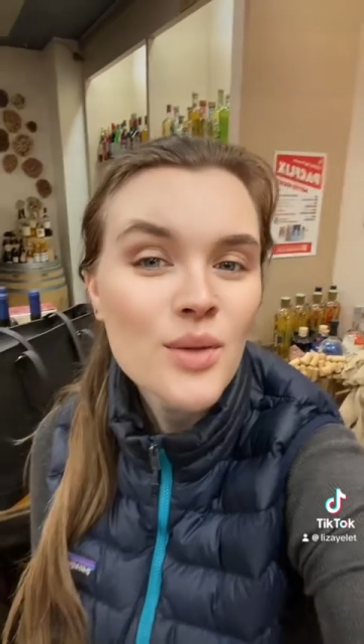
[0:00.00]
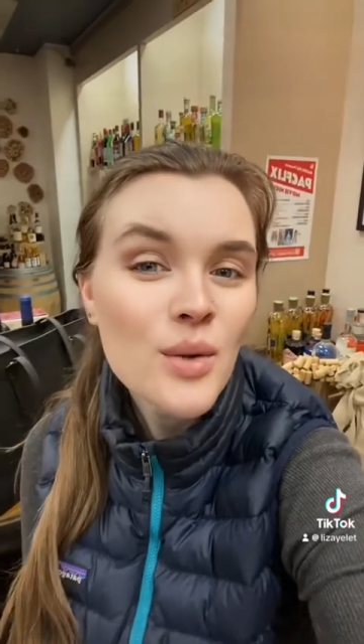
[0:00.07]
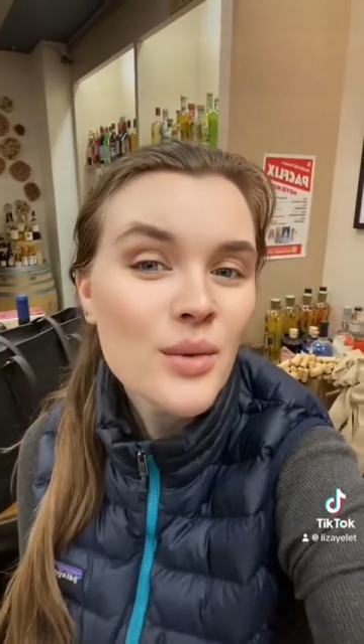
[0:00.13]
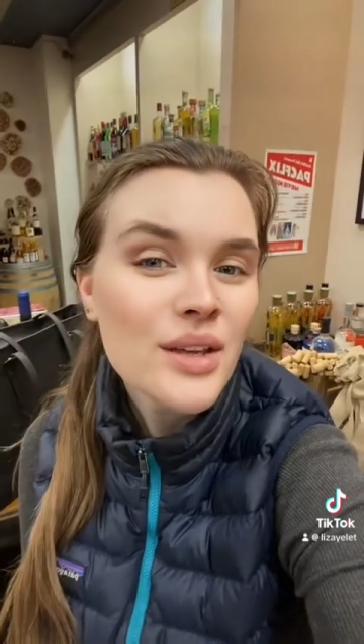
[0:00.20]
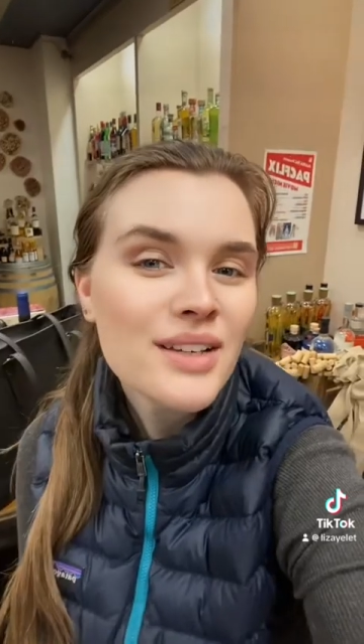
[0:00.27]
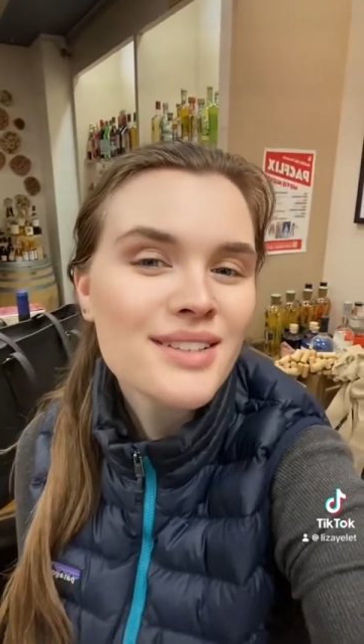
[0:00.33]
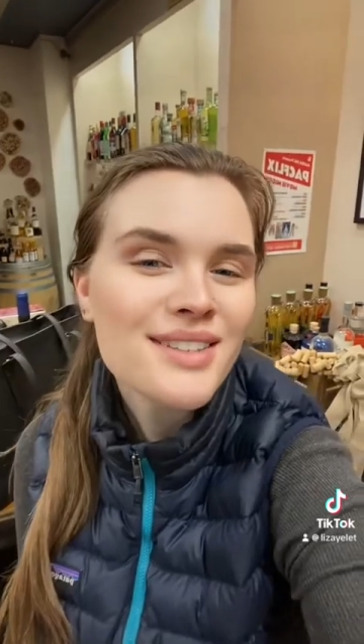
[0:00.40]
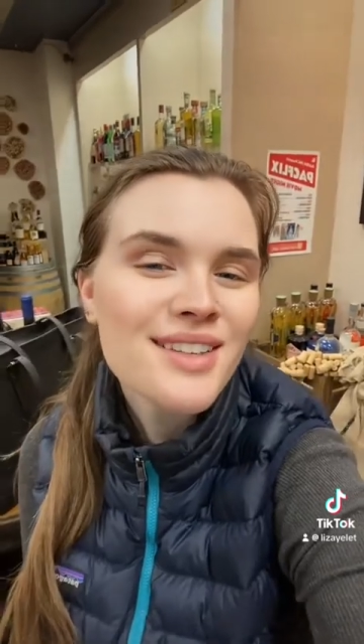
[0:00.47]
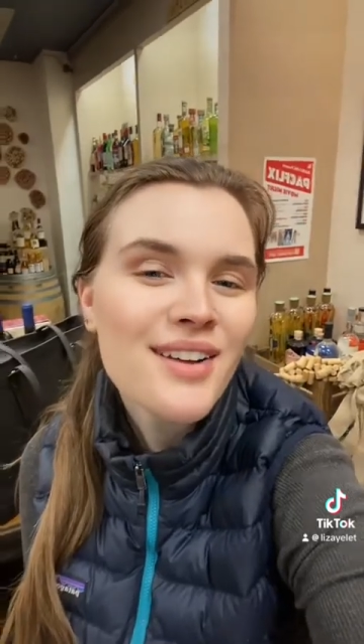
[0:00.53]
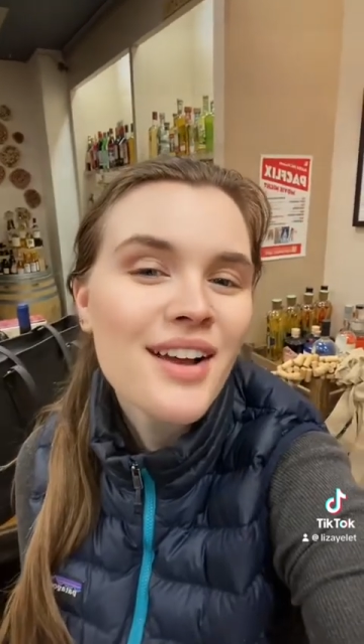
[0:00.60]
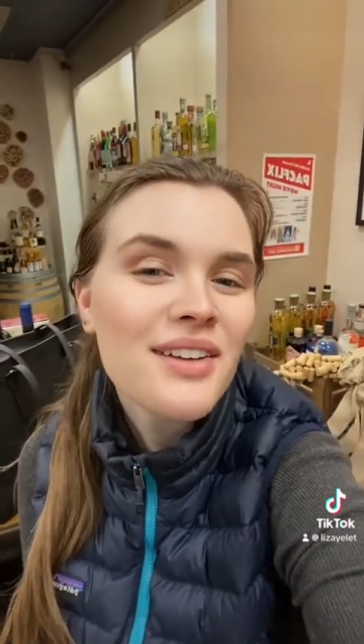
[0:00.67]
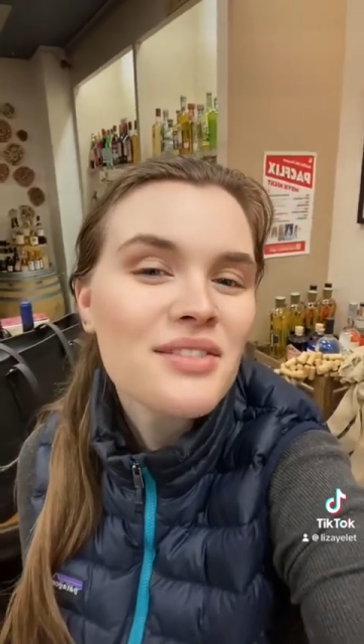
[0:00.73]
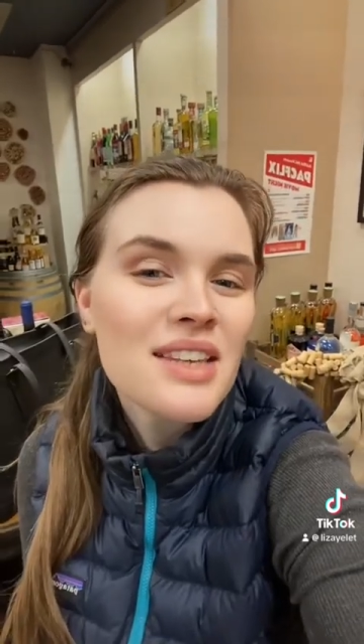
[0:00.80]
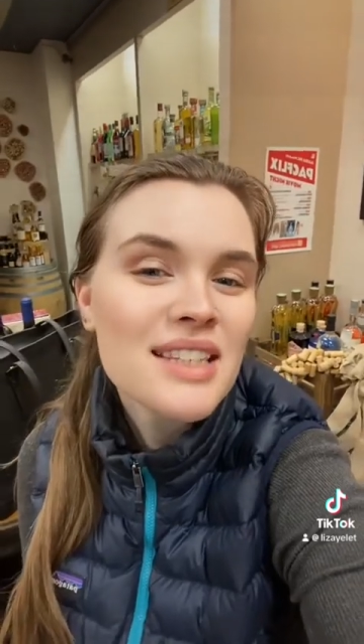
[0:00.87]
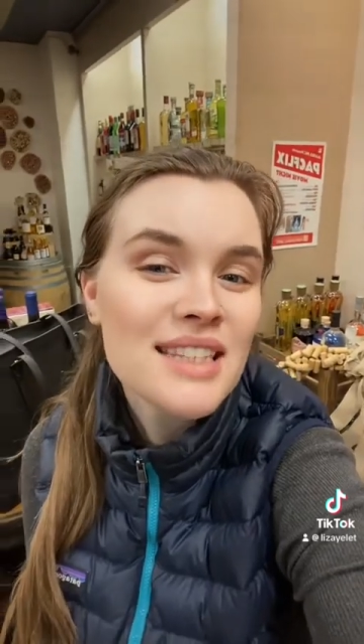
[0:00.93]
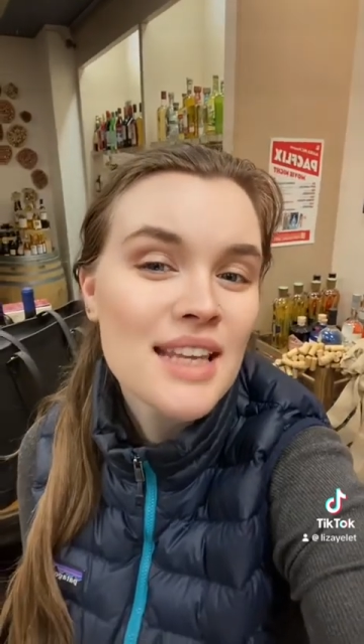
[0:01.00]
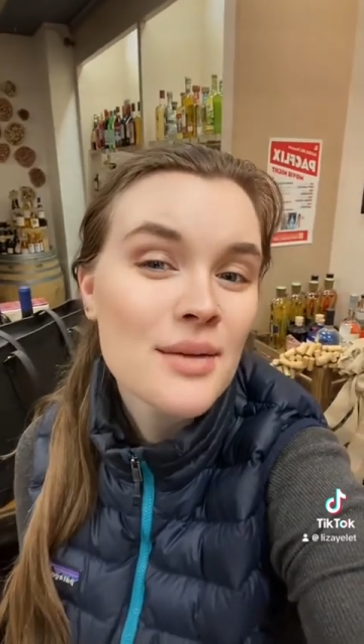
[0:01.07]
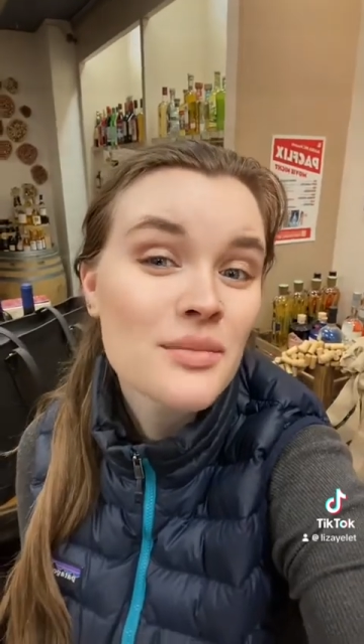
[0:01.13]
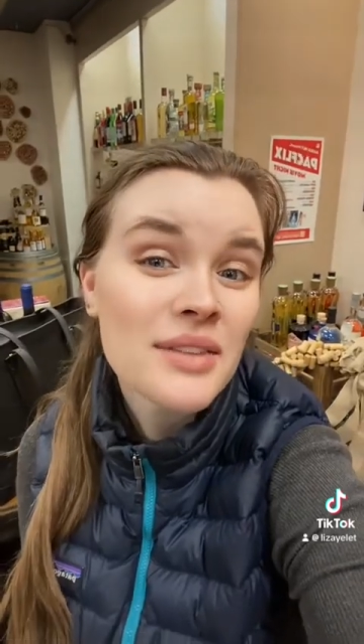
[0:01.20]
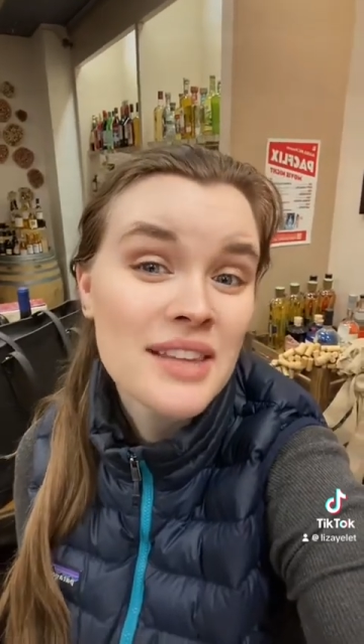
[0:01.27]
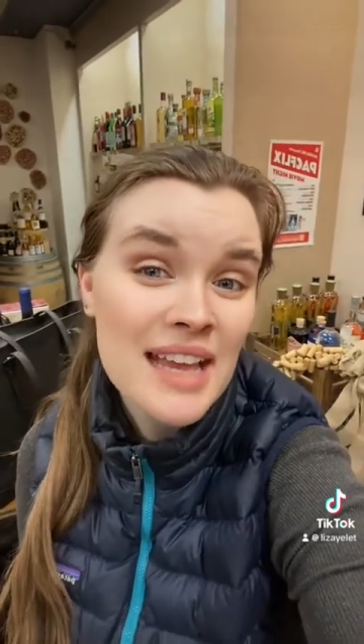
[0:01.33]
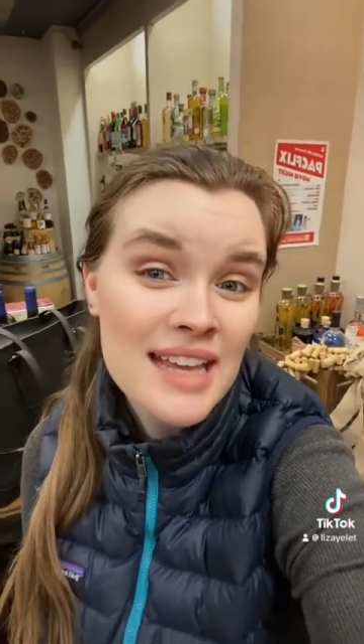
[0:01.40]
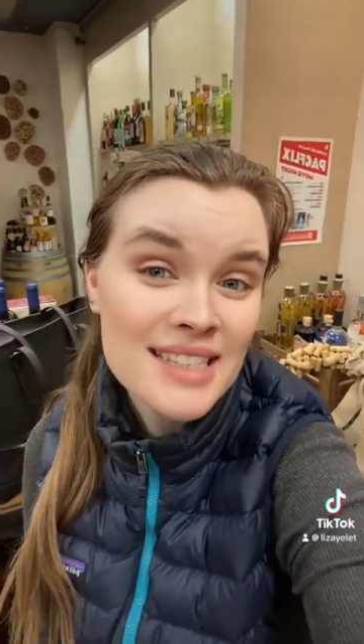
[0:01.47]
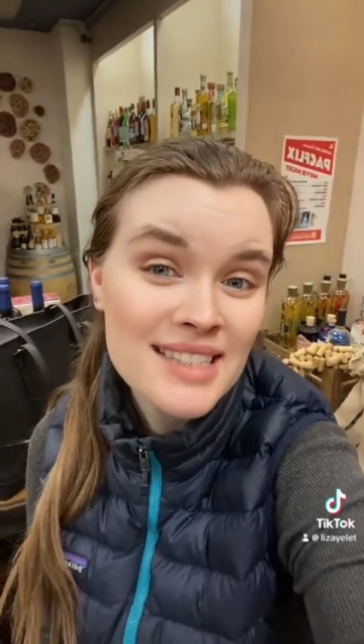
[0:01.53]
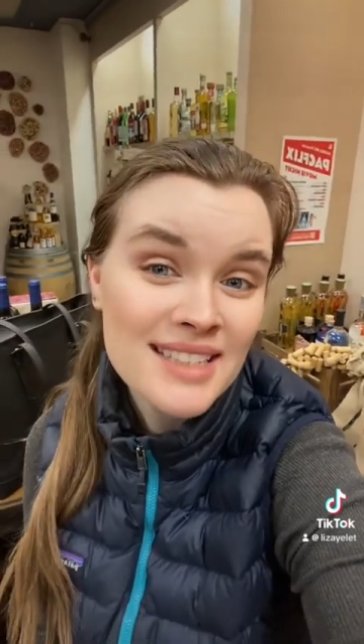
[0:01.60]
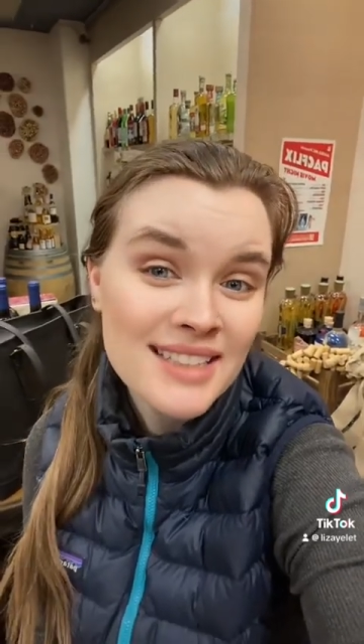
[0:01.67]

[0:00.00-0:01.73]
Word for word: We also have the same last